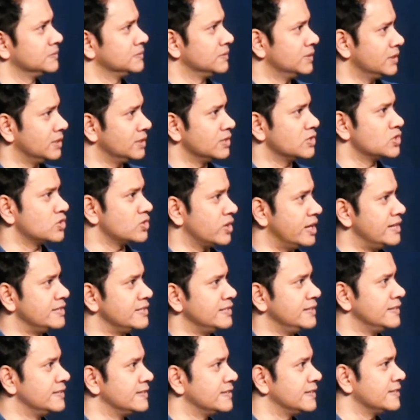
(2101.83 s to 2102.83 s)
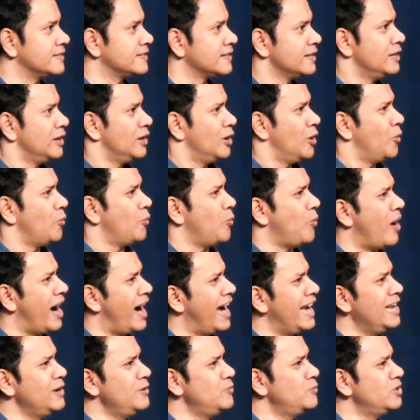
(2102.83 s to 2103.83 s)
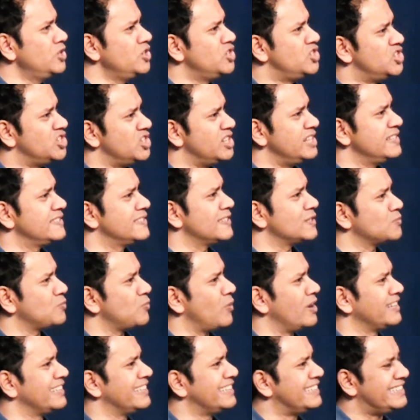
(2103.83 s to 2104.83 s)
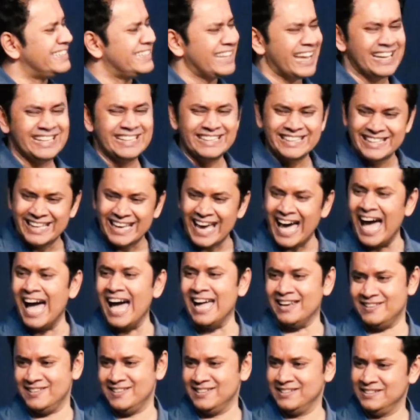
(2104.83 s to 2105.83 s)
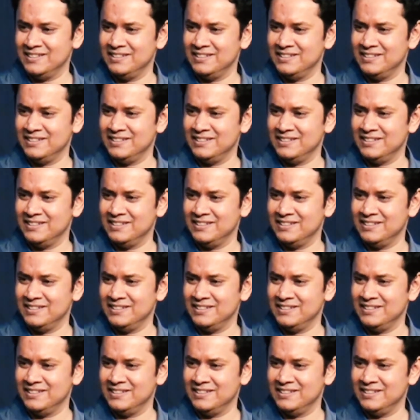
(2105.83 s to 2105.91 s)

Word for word: a little strangely and says, Why would Jesus want a dead cat?